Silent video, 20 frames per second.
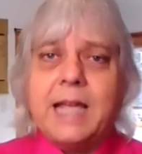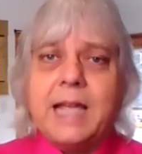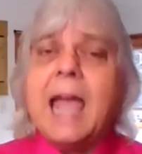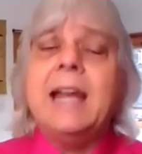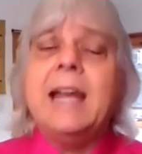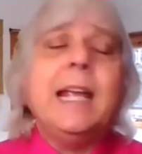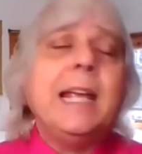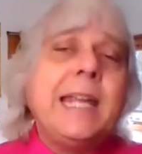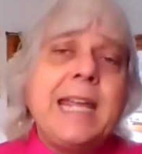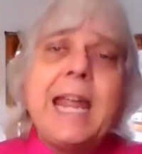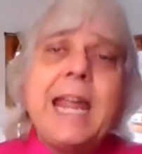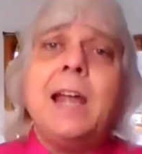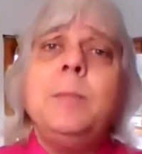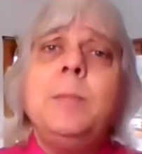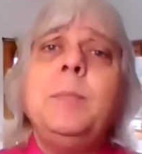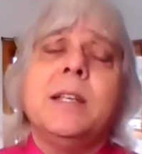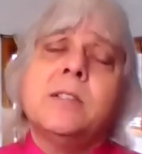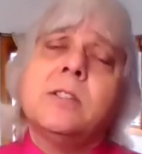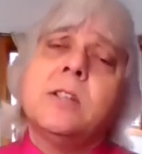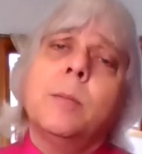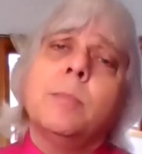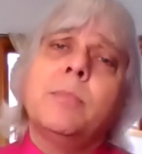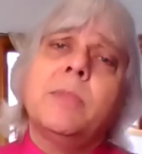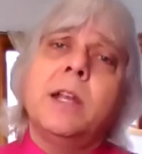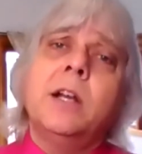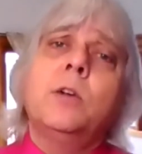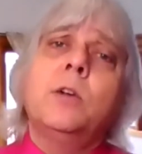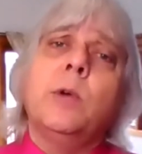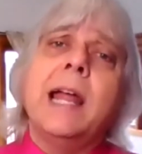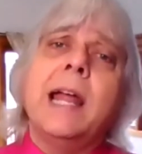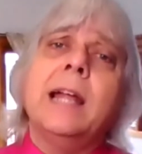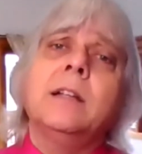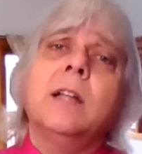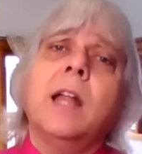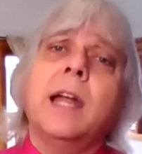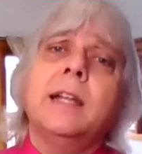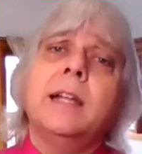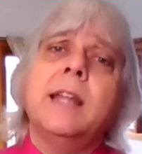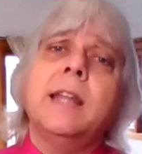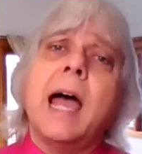And it can be something grand
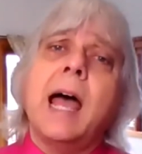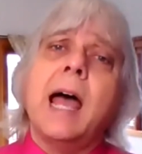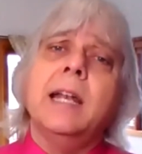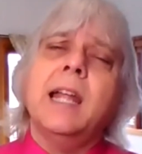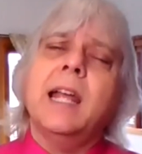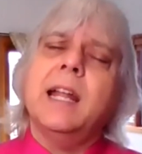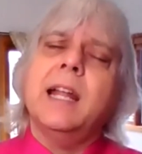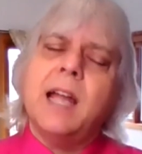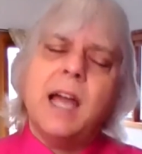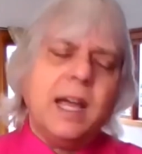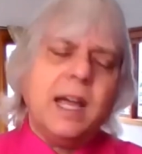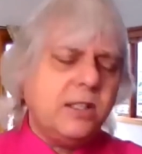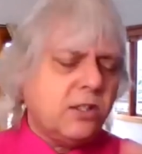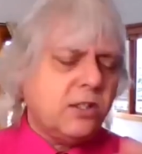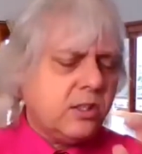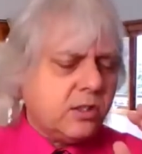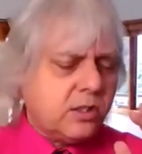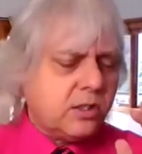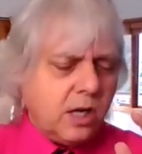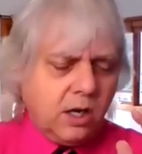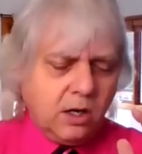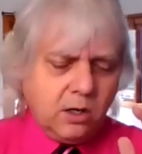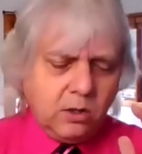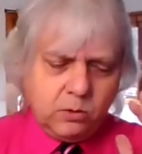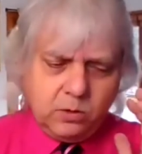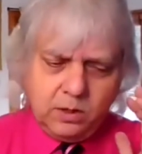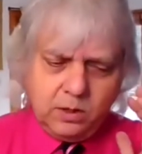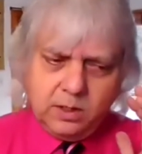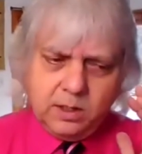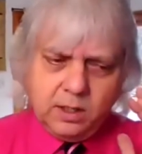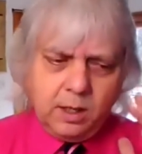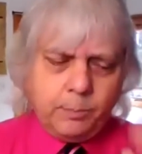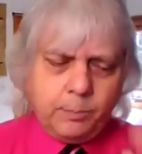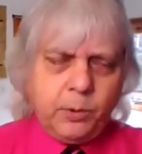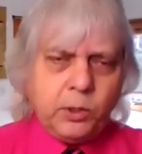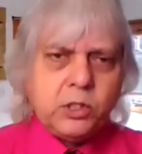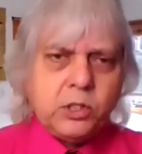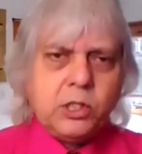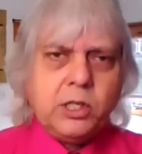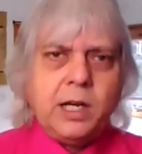like that. And I so
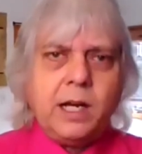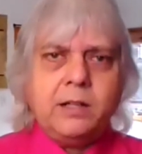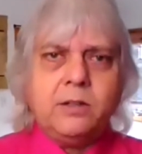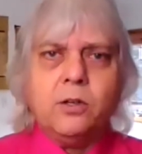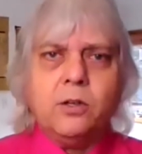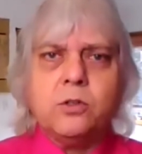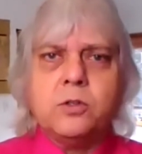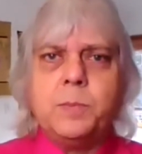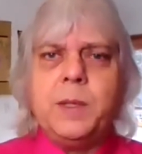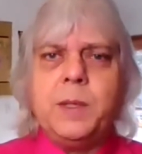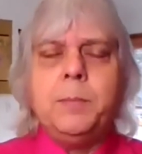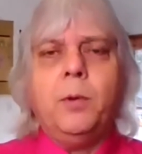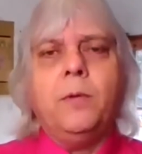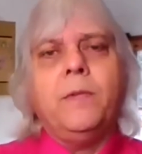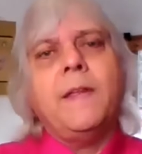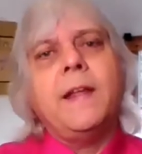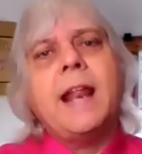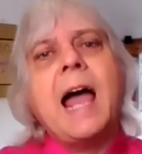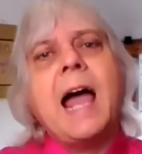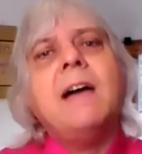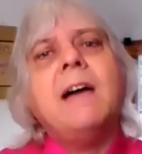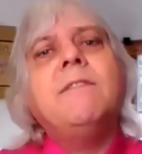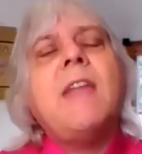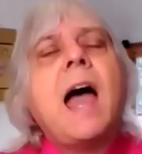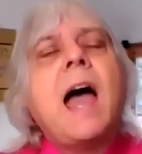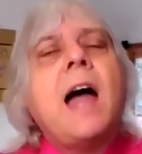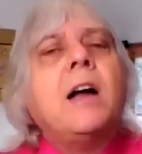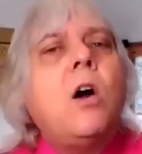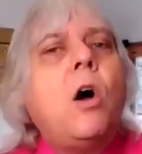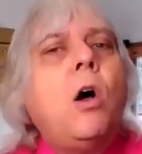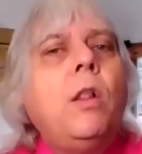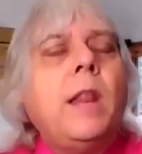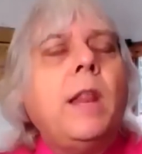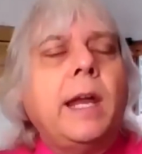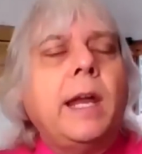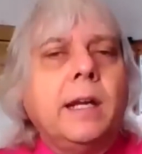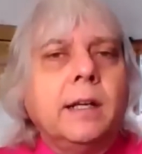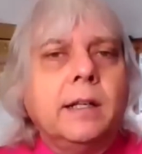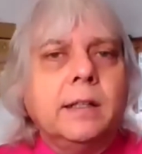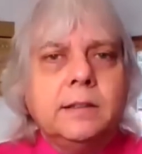appreciate those people that have that
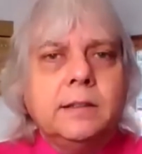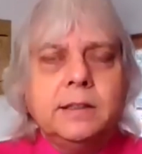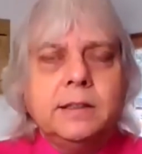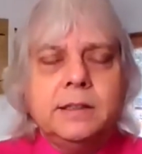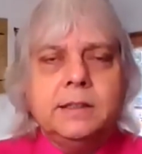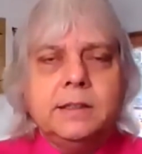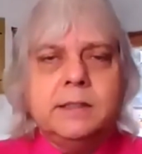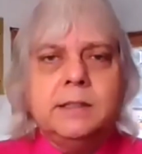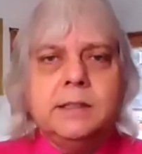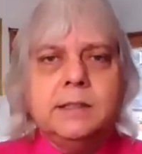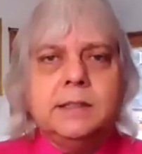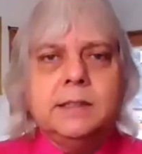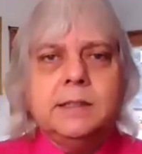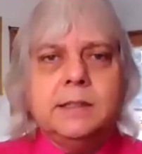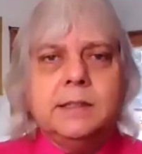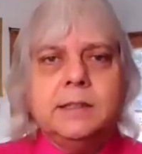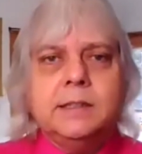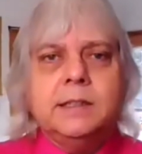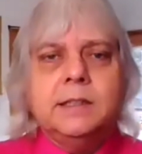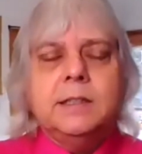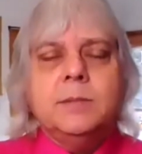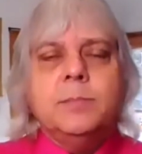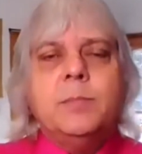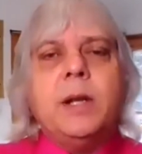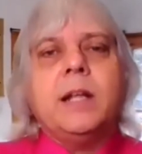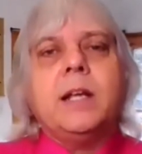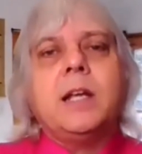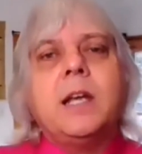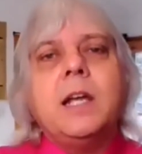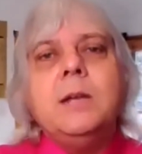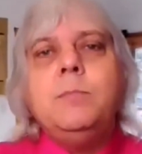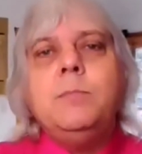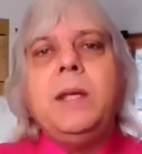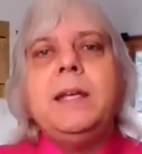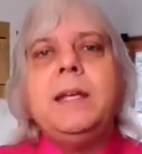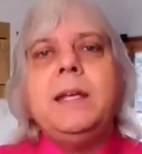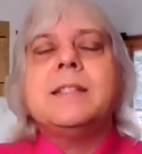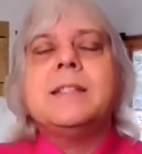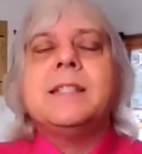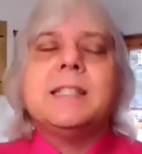calling. But it can
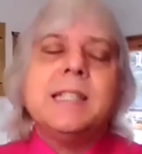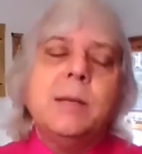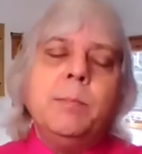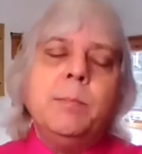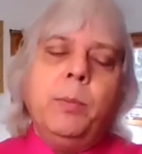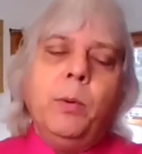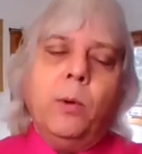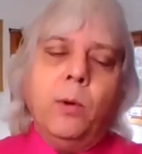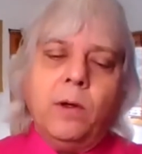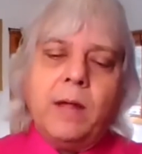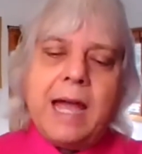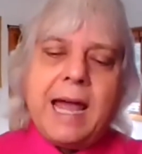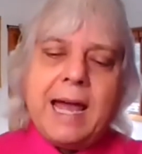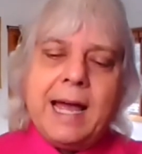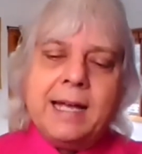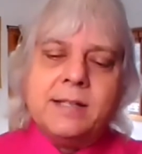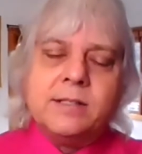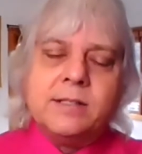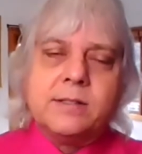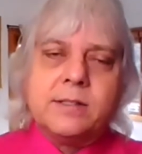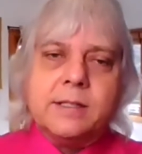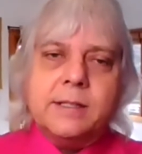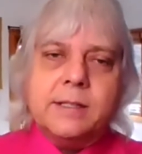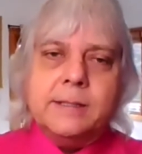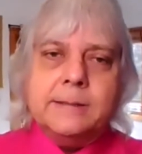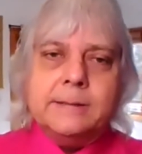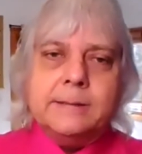be as simple as,